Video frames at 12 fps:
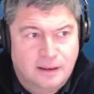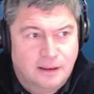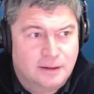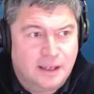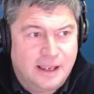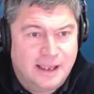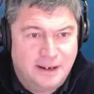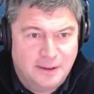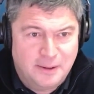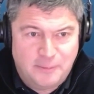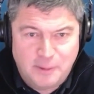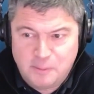Okay, hello
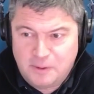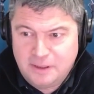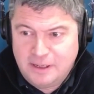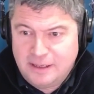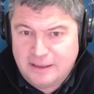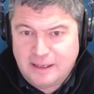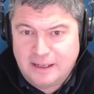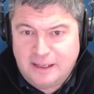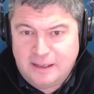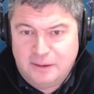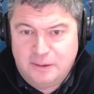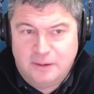everyone. Thank
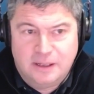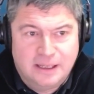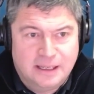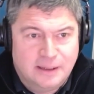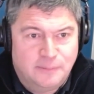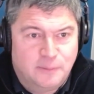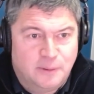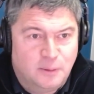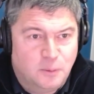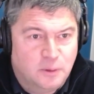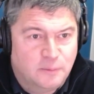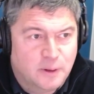you for
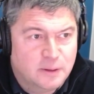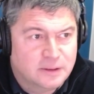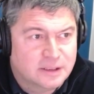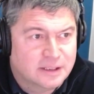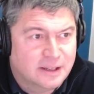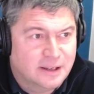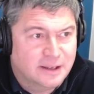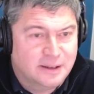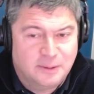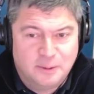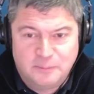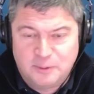all the folks
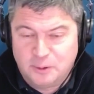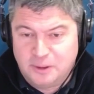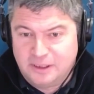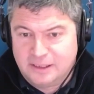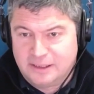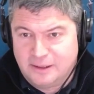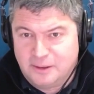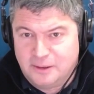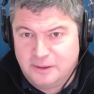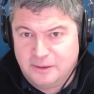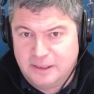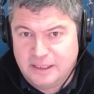who have joined us
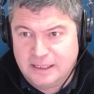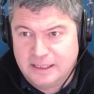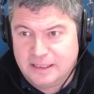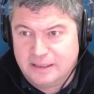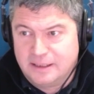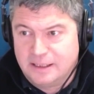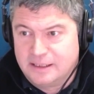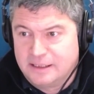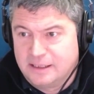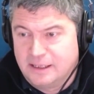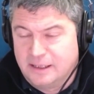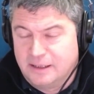on
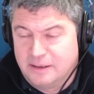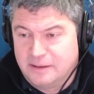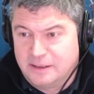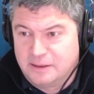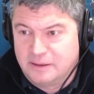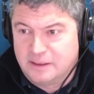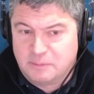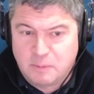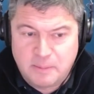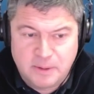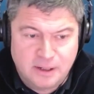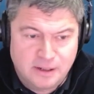this
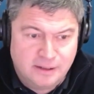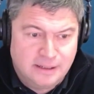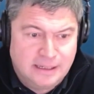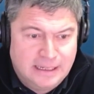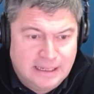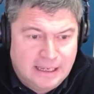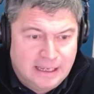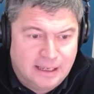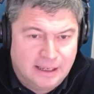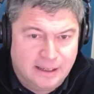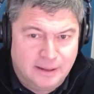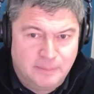webinar.
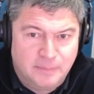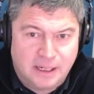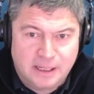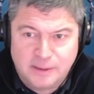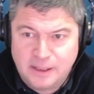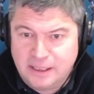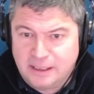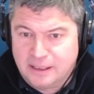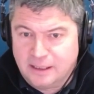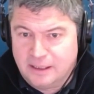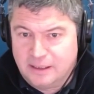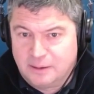I think
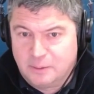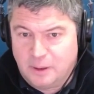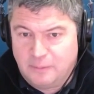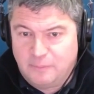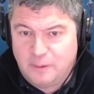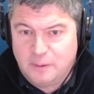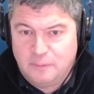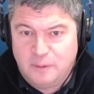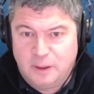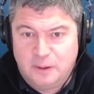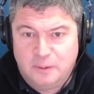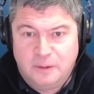quite a few of
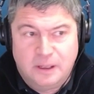you